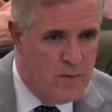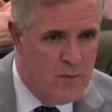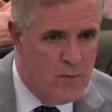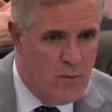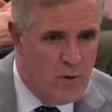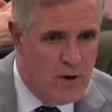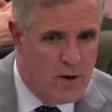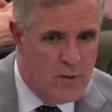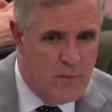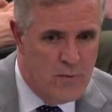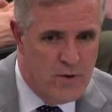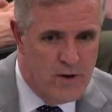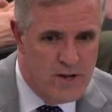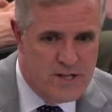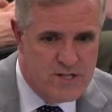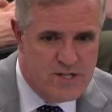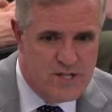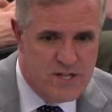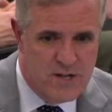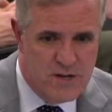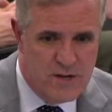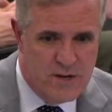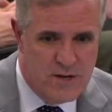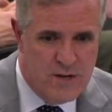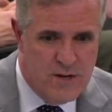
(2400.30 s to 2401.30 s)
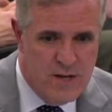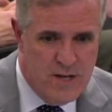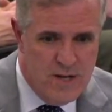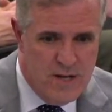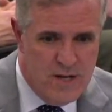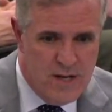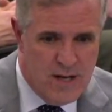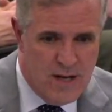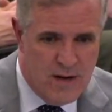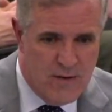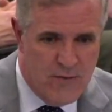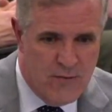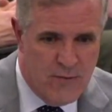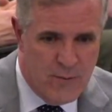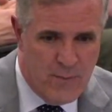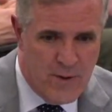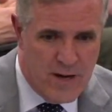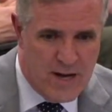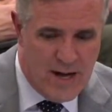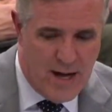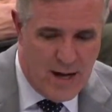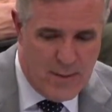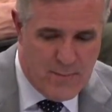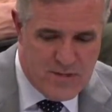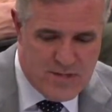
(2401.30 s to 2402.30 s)
and what it brings here
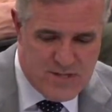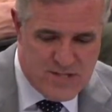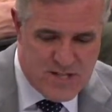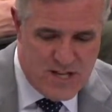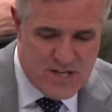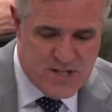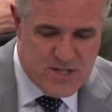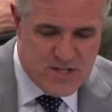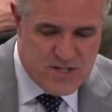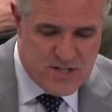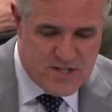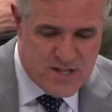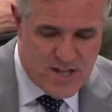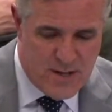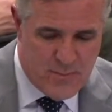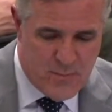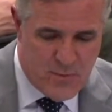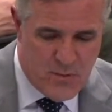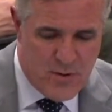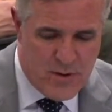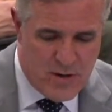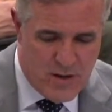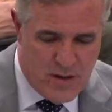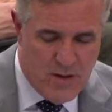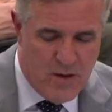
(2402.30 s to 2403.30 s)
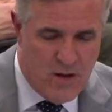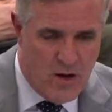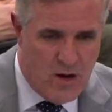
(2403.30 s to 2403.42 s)
from a compensation standpoint,